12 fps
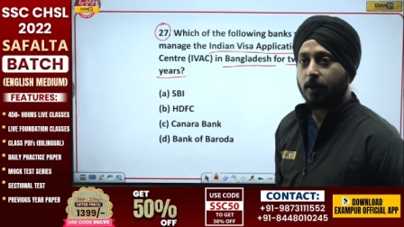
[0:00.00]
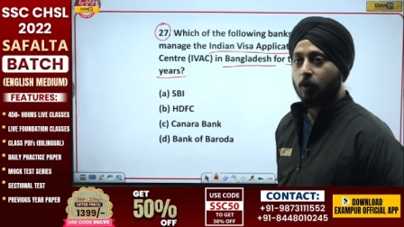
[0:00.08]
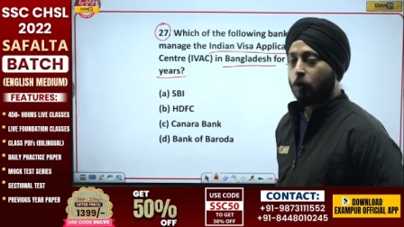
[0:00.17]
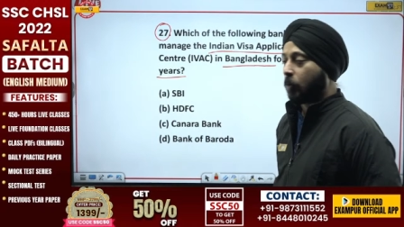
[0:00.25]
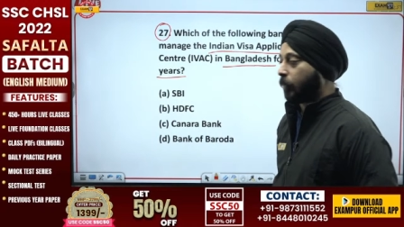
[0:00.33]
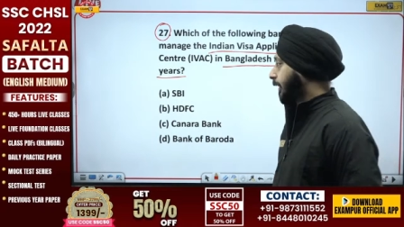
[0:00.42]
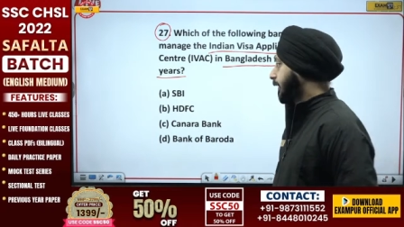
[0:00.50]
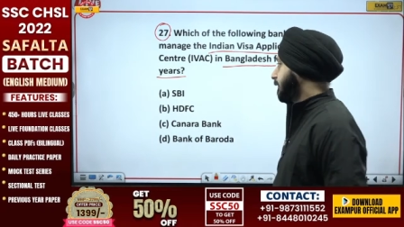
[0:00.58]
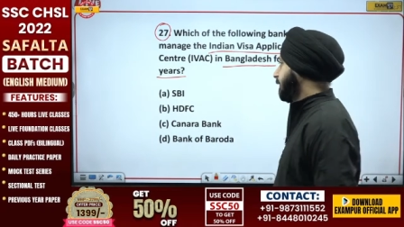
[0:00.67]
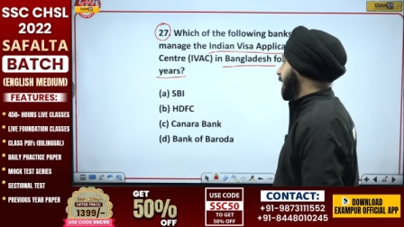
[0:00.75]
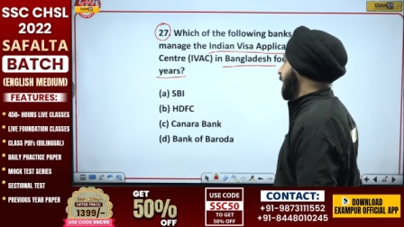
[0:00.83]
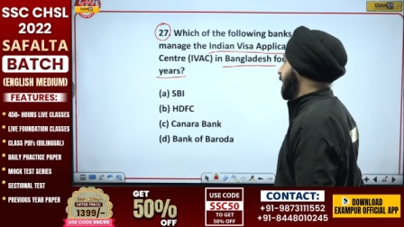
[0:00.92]
Lok Prakash.
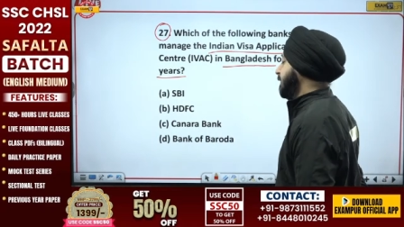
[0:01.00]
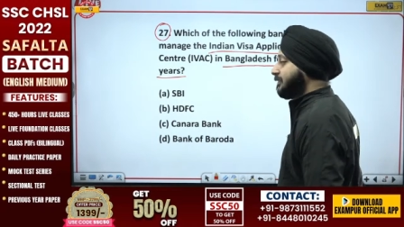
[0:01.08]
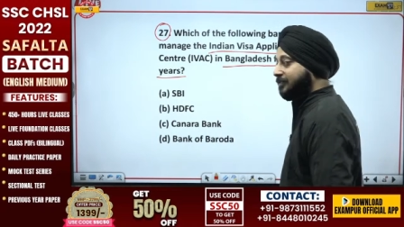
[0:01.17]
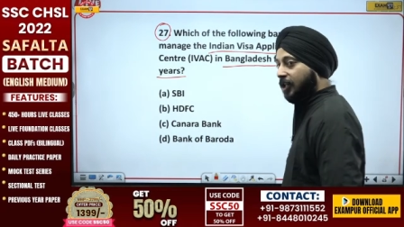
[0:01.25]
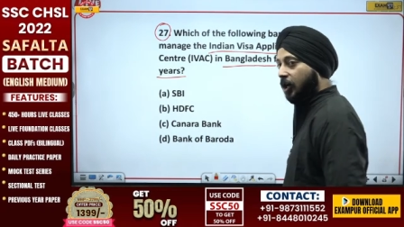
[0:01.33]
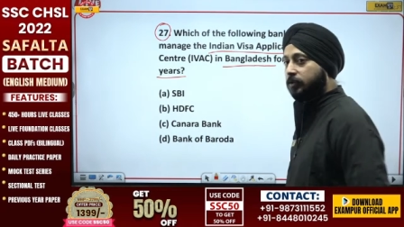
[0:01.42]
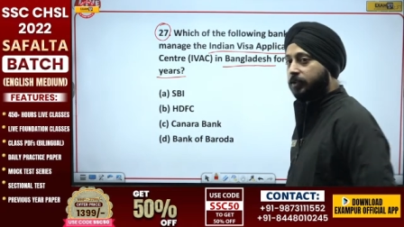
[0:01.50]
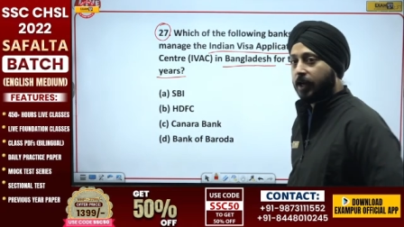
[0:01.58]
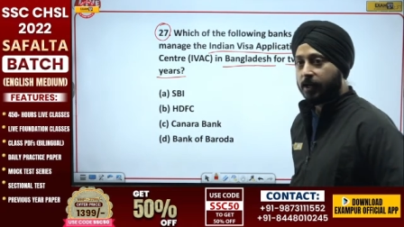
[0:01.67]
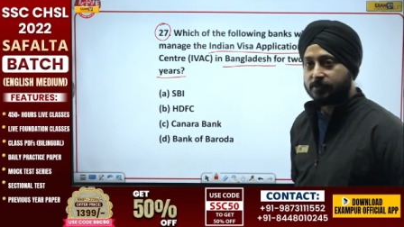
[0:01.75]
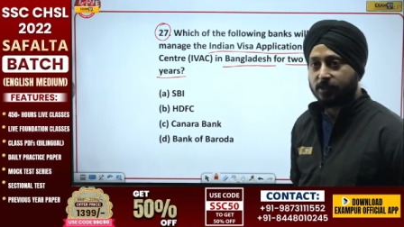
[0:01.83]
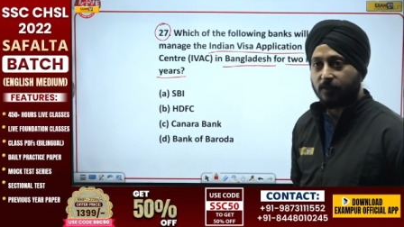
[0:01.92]
Yes. Now the
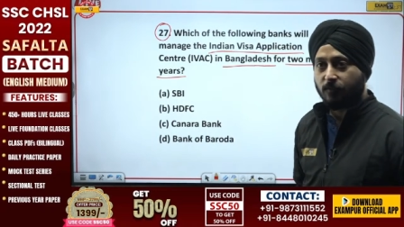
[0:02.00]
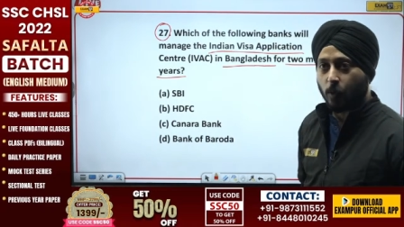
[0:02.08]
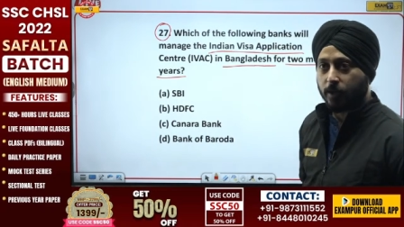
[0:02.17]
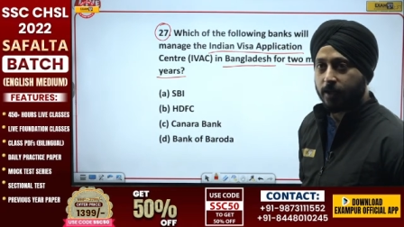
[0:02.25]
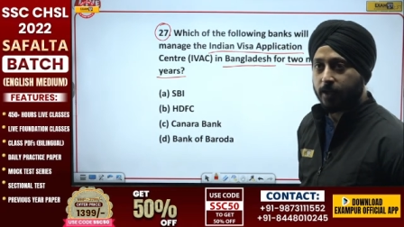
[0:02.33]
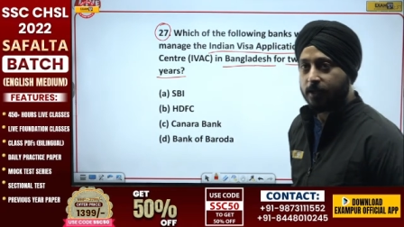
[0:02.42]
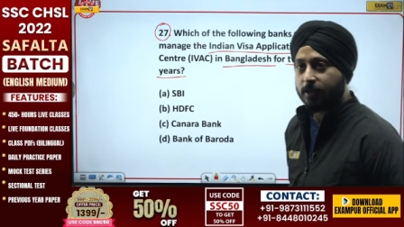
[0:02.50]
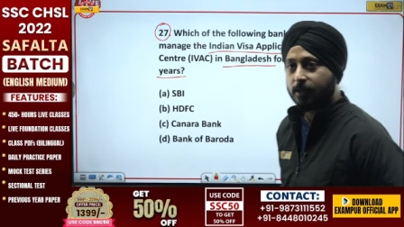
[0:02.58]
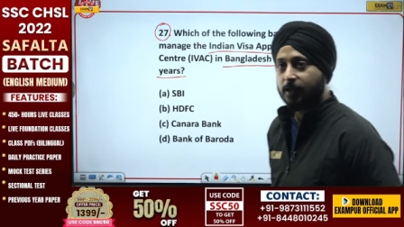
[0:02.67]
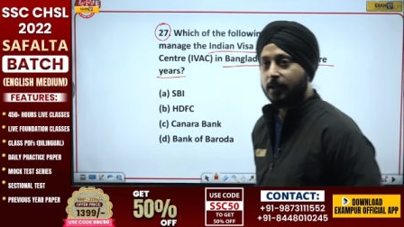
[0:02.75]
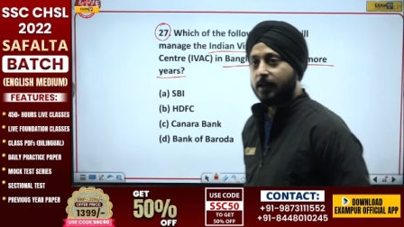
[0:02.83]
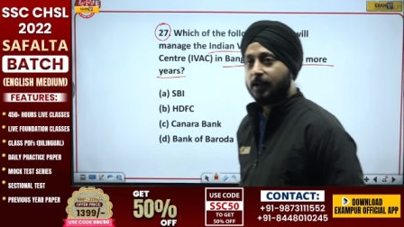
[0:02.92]
answers are flowing in.
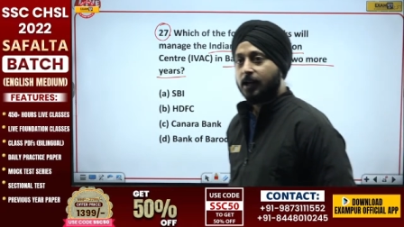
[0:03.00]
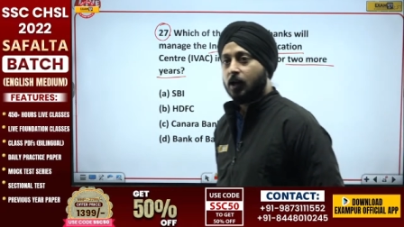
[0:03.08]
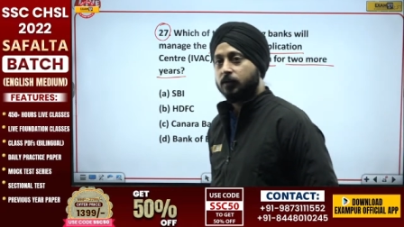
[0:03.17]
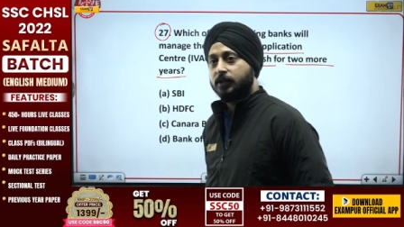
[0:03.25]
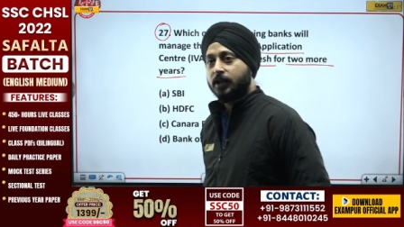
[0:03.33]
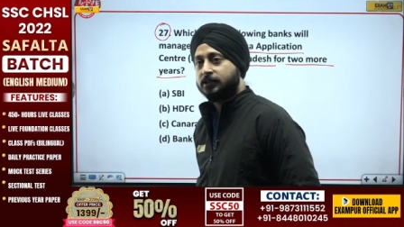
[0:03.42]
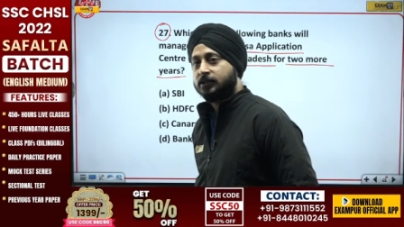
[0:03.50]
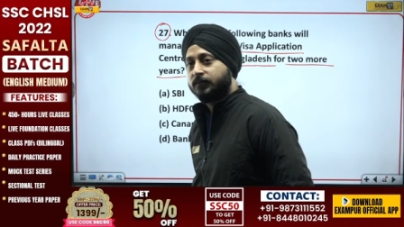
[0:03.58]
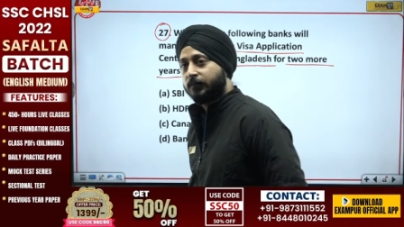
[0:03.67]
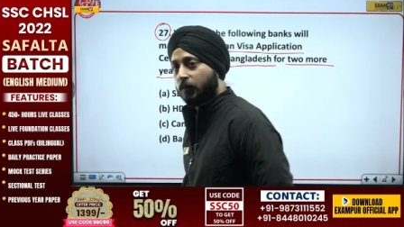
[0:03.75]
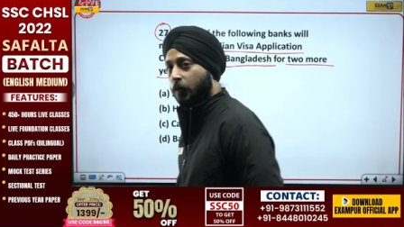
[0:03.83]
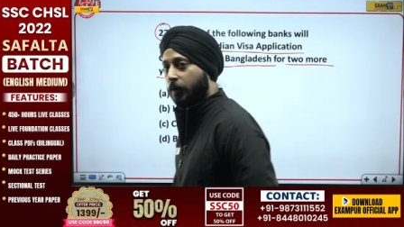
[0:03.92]
Now the answers
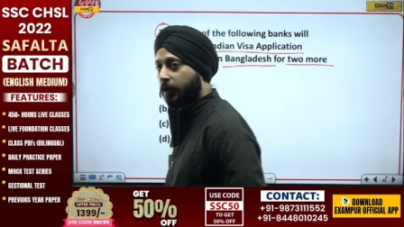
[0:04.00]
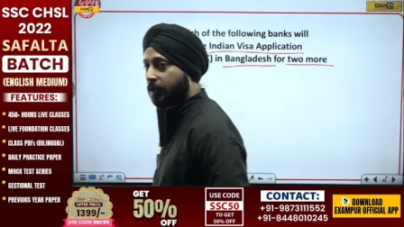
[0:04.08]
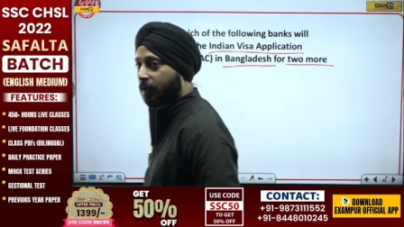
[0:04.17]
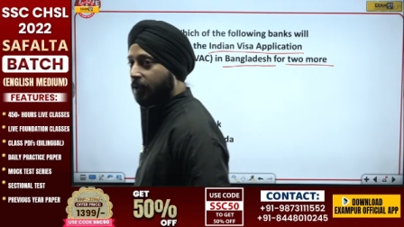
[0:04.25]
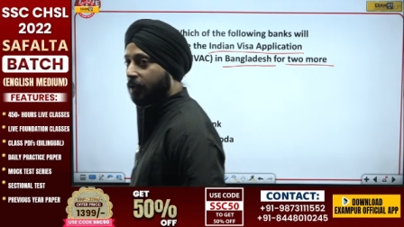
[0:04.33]
flowing in.